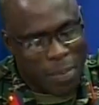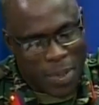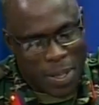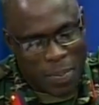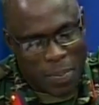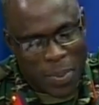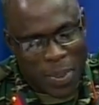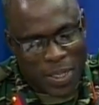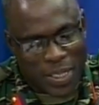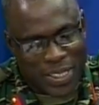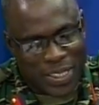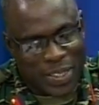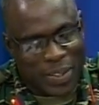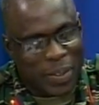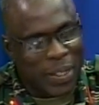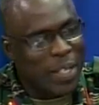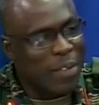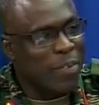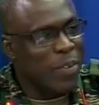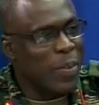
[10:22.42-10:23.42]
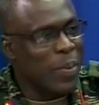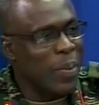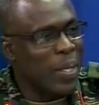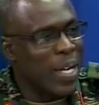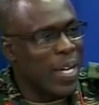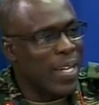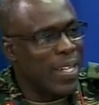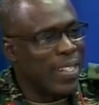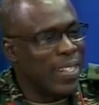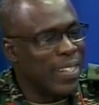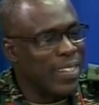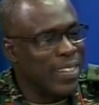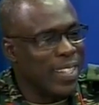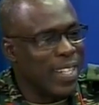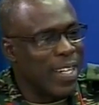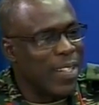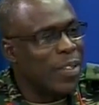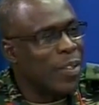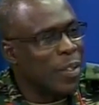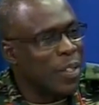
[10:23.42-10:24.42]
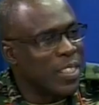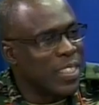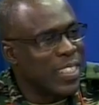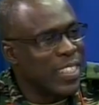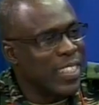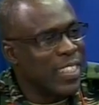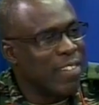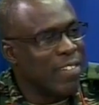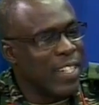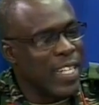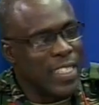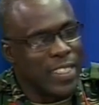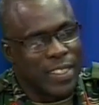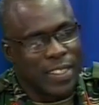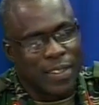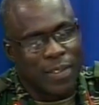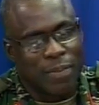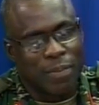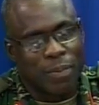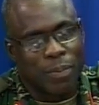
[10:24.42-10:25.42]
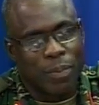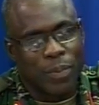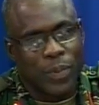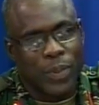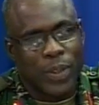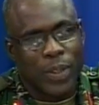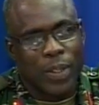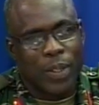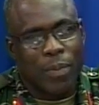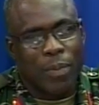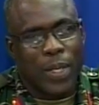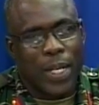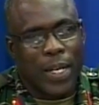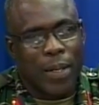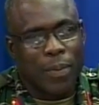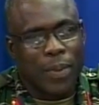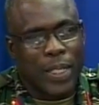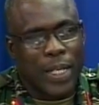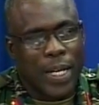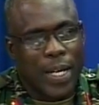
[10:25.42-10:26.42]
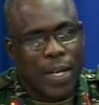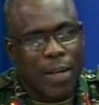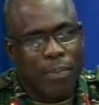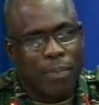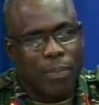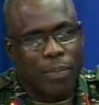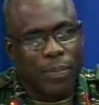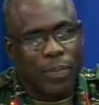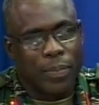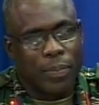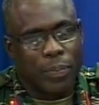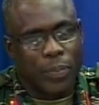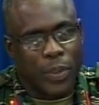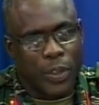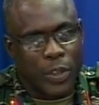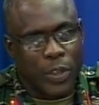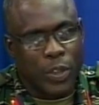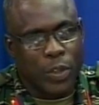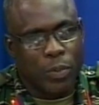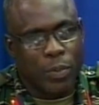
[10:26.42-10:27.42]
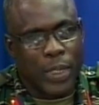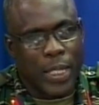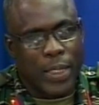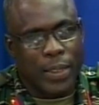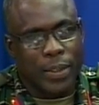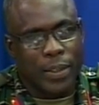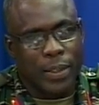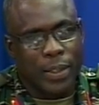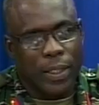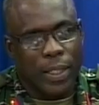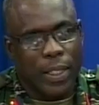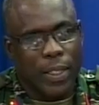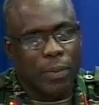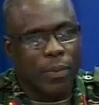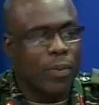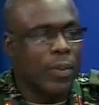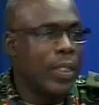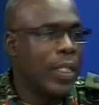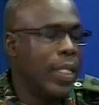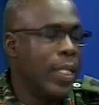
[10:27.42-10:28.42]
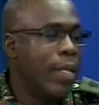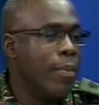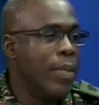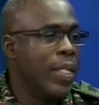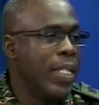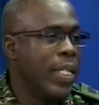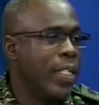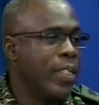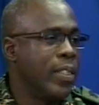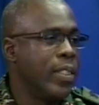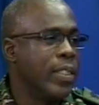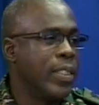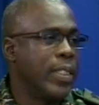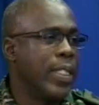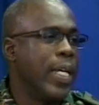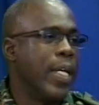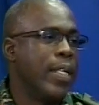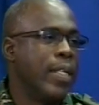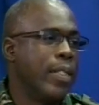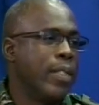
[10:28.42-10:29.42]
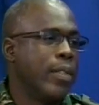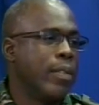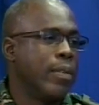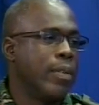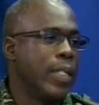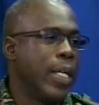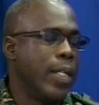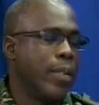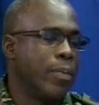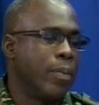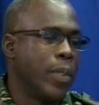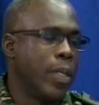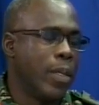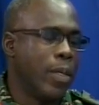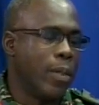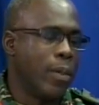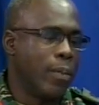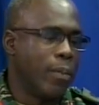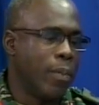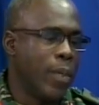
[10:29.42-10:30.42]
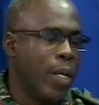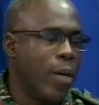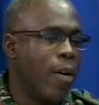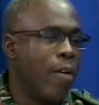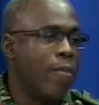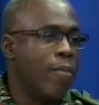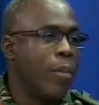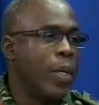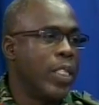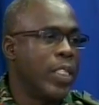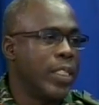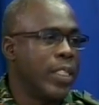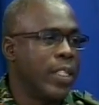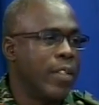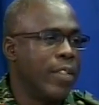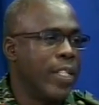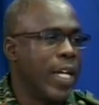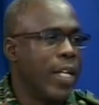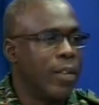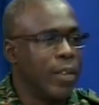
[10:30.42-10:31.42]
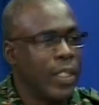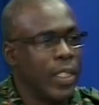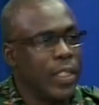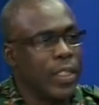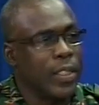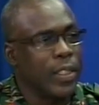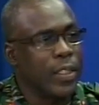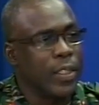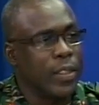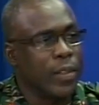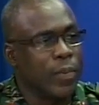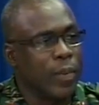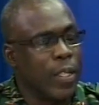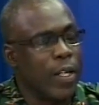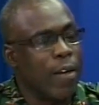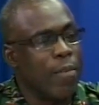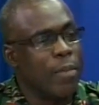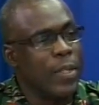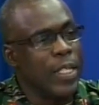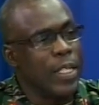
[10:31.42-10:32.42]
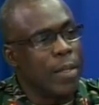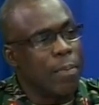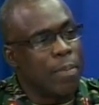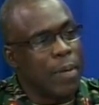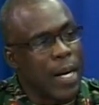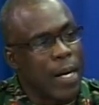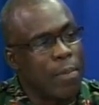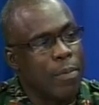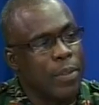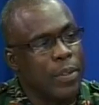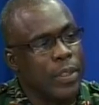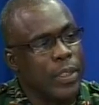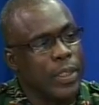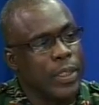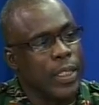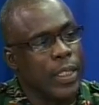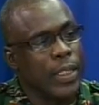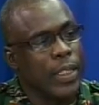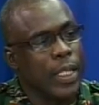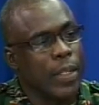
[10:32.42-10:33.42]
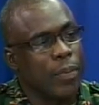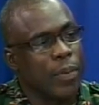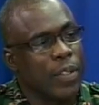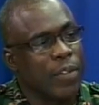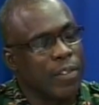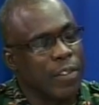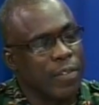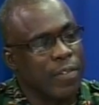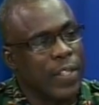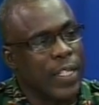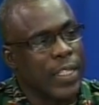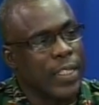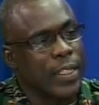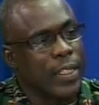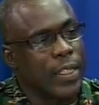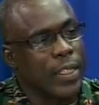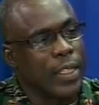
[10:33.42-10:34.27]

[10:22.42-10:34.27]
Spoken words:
much to give you an authoritative answer. But I would presume that the limitations then that were of budgetary allocations would have been the primary thing that would have affected